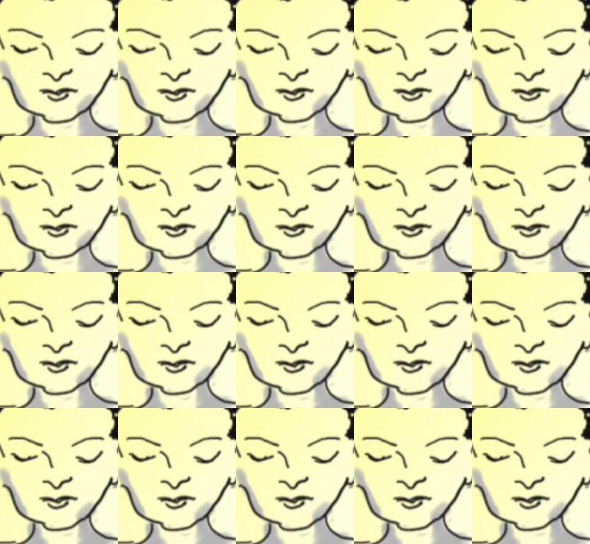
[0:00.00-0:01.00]

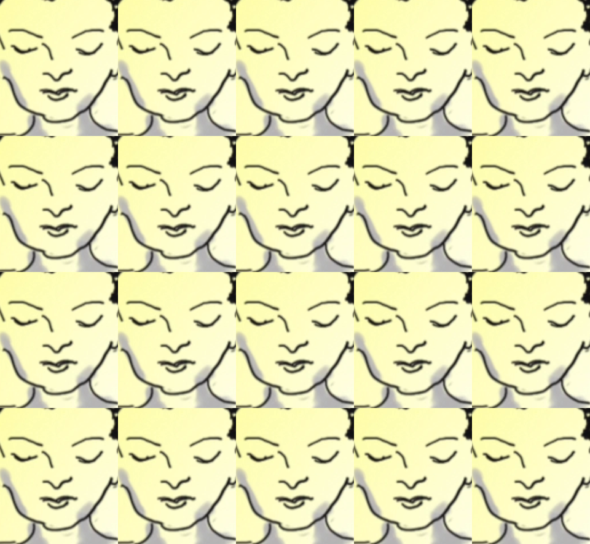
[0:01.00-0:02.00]

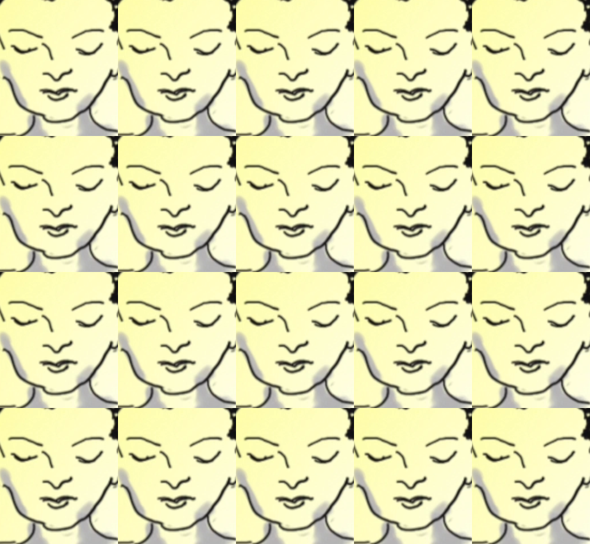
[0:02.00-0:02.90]
[no speech]